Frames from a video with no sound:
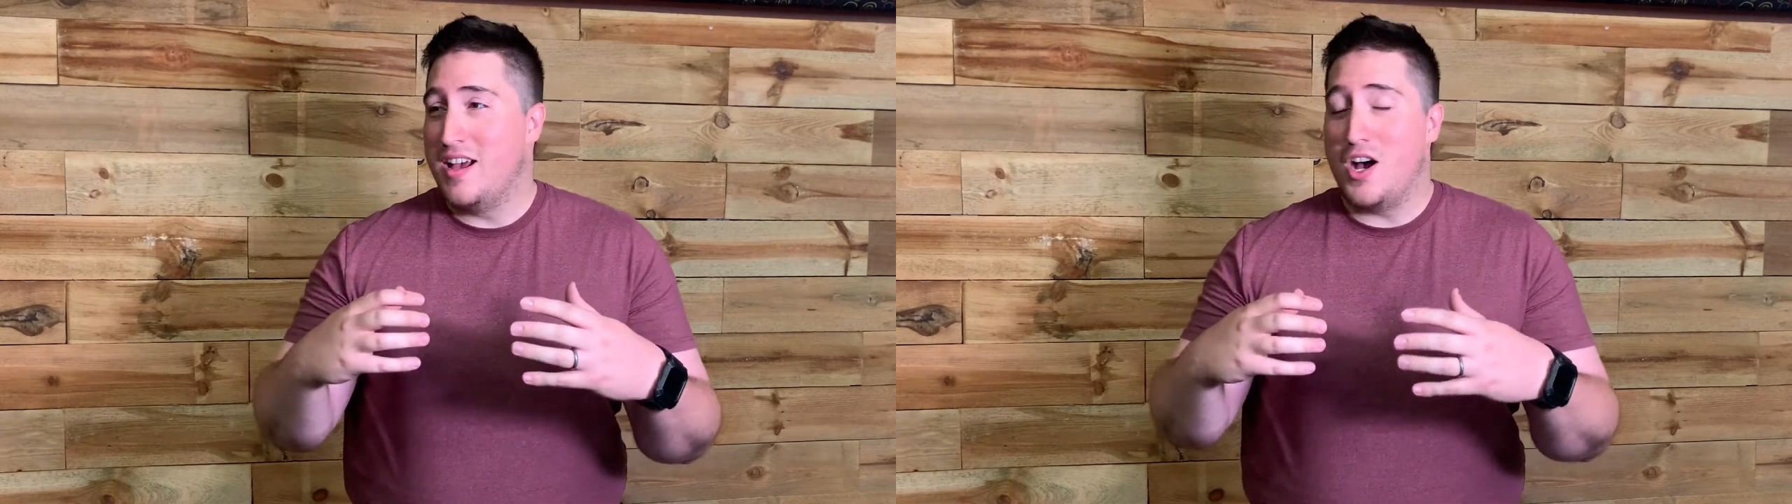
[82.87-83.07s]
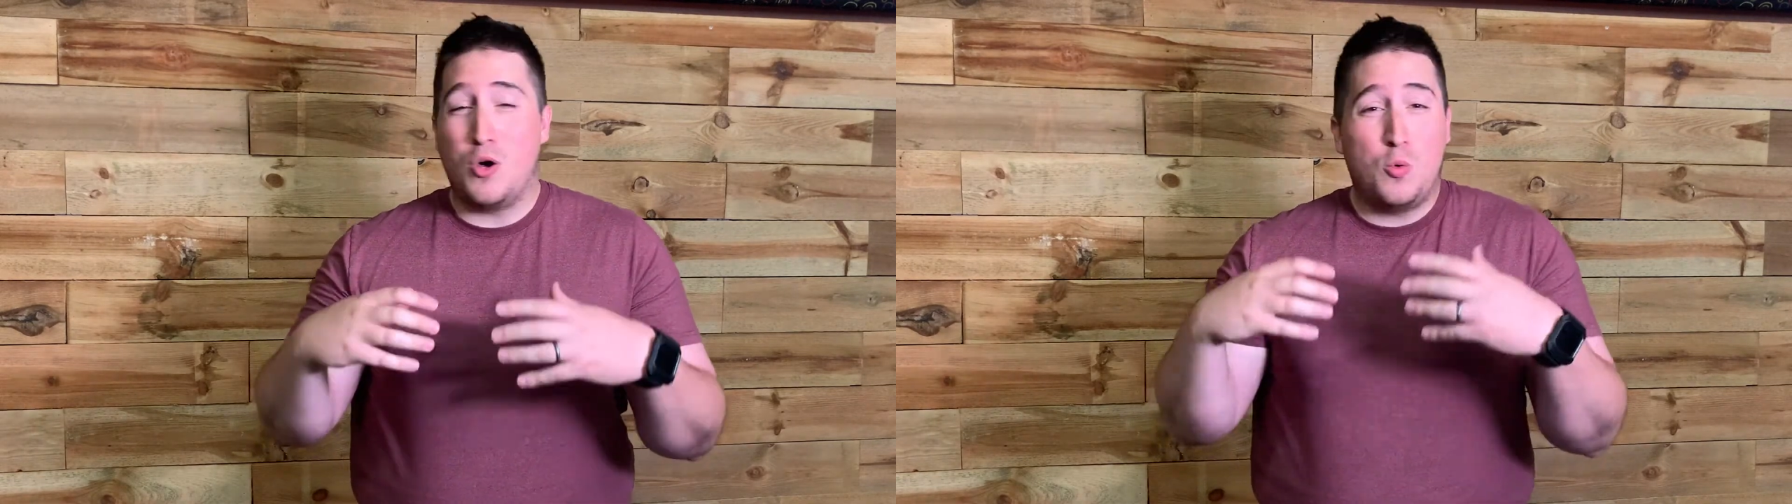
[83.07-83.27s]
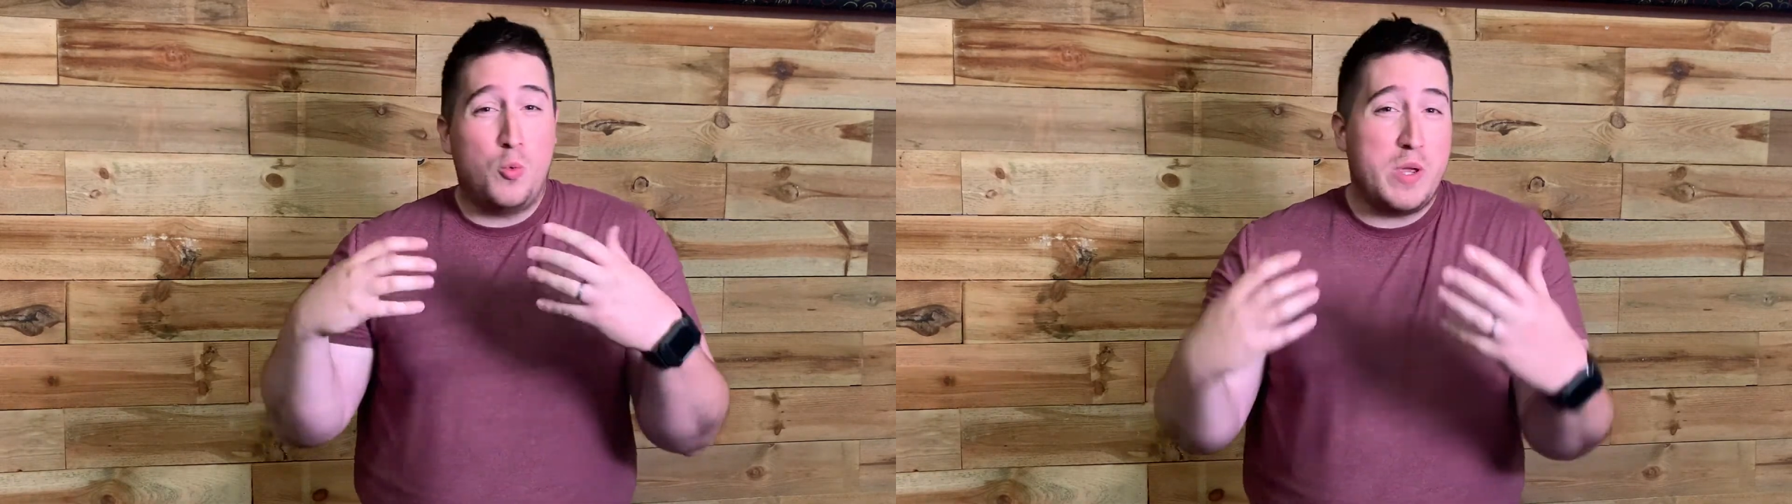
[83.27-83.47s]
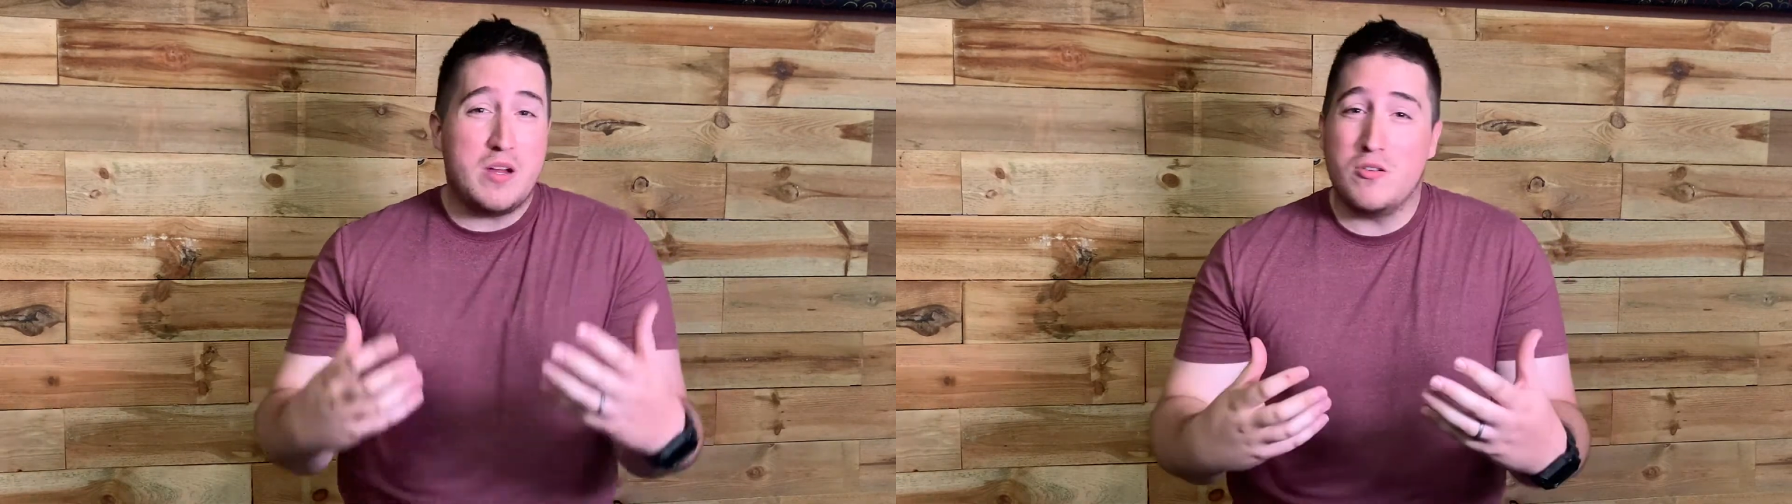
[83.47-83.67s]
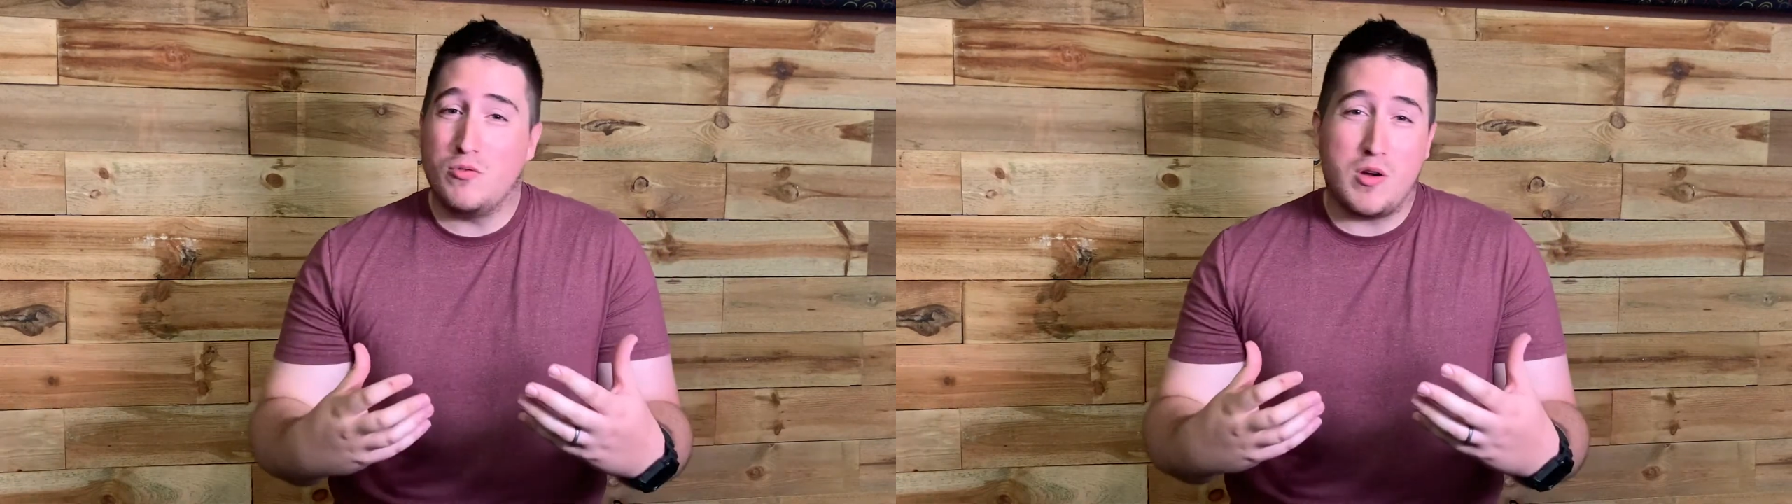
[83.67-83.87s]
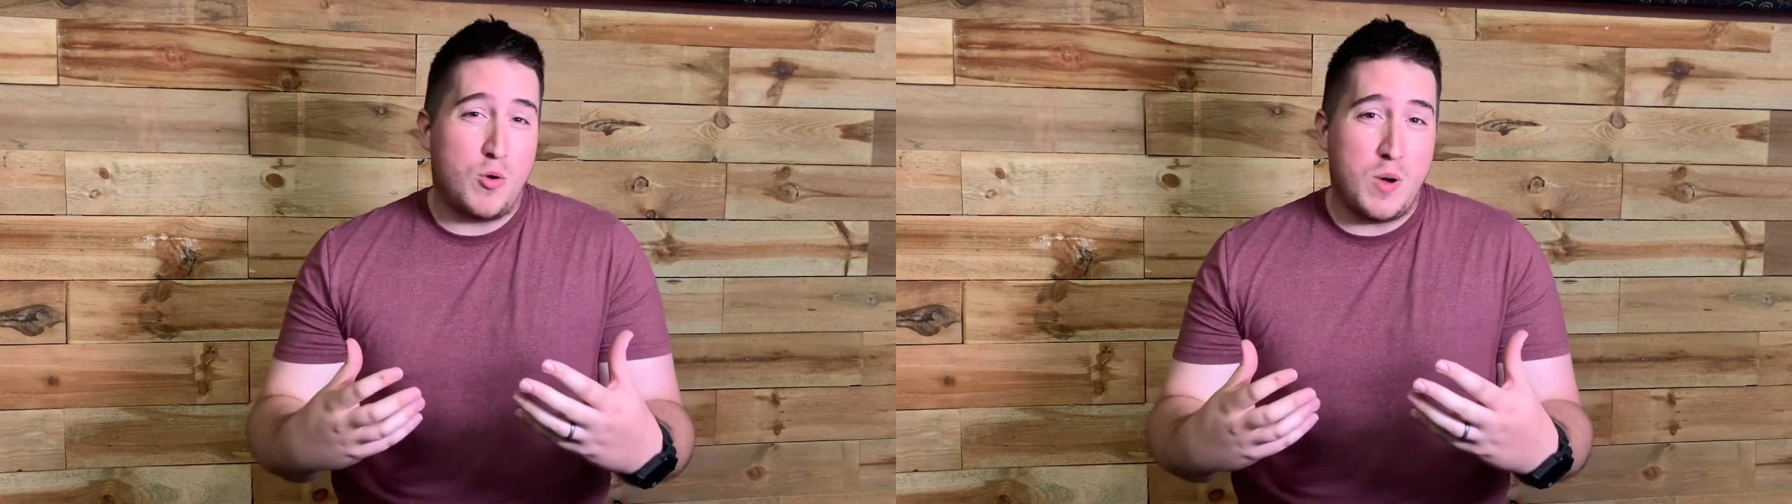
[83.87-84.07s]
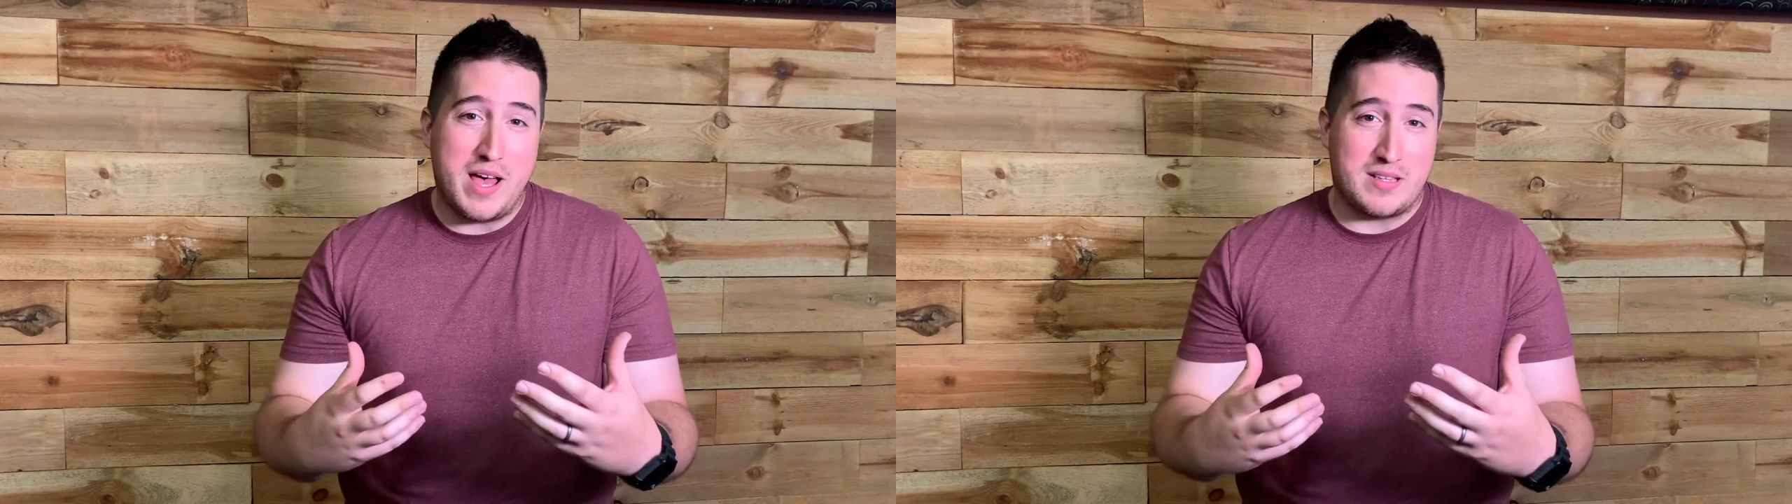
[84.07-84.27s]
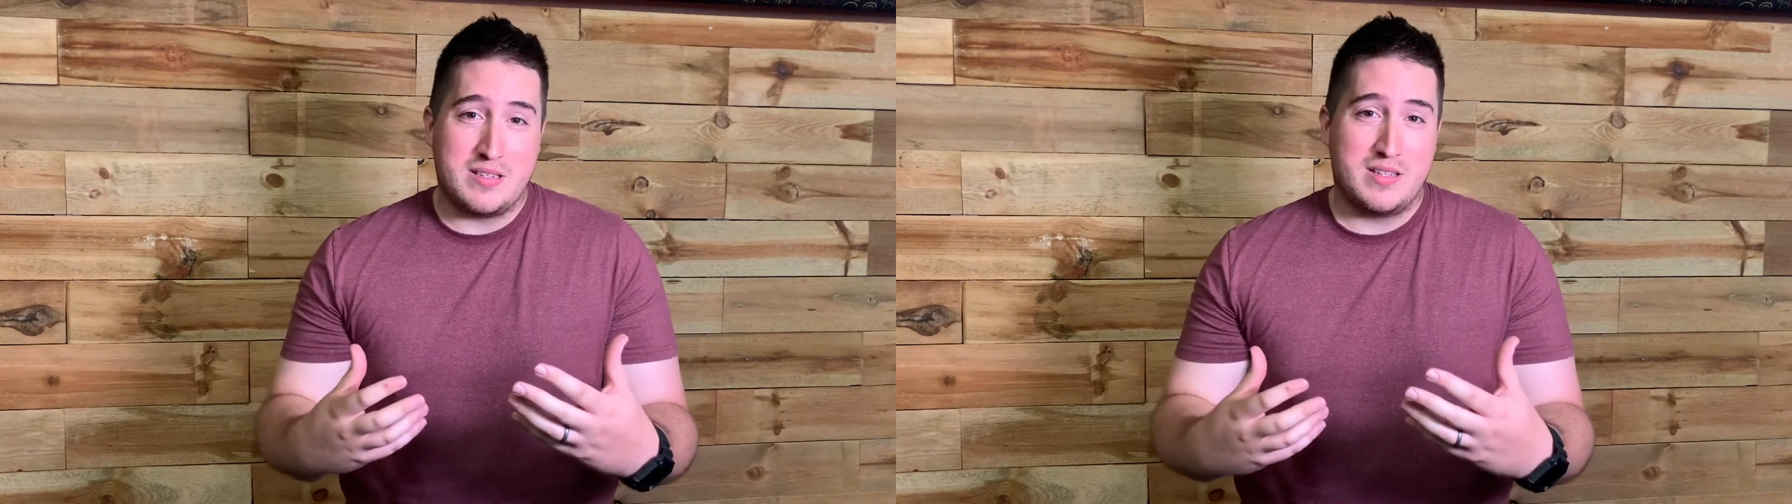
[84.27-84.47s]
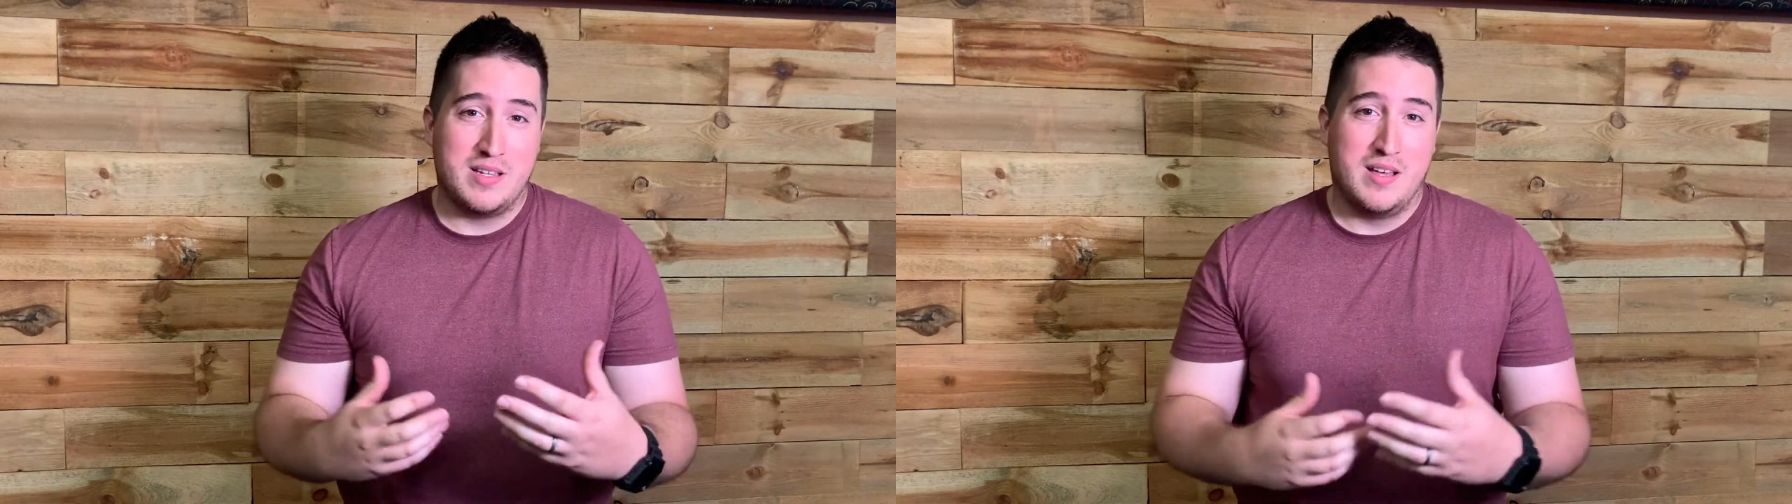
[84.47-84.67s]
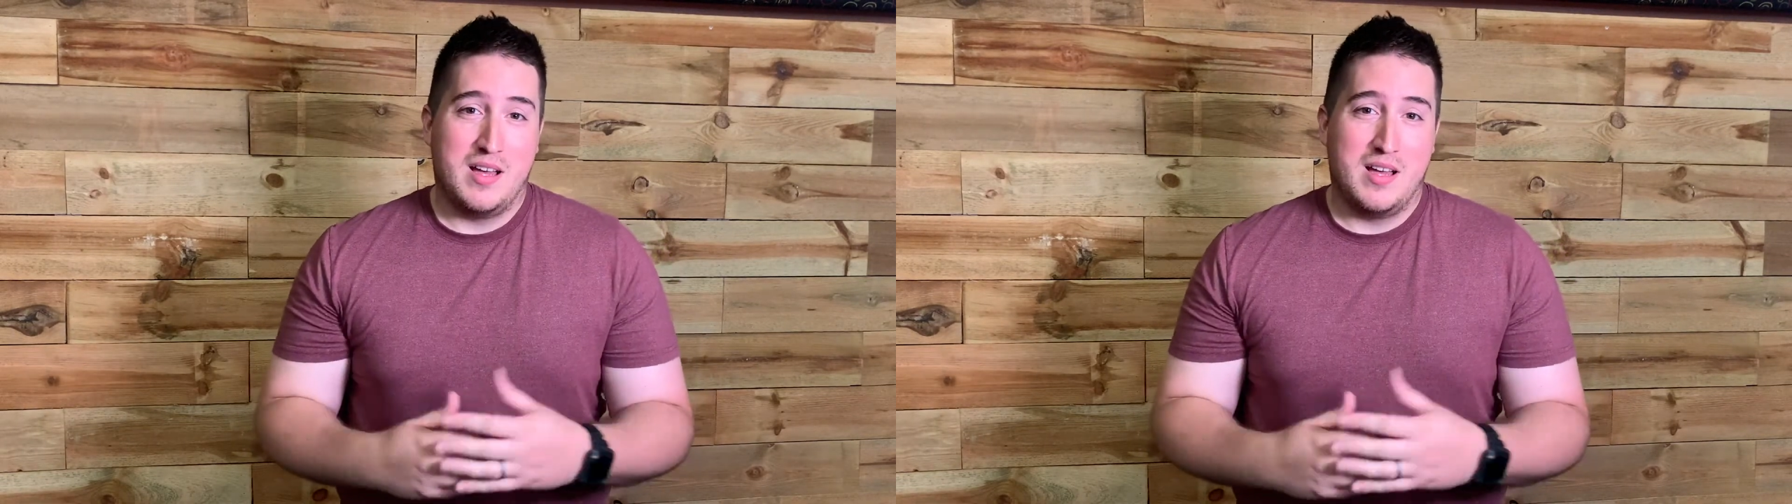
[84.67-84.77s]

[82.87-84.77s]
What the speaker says: a weird request.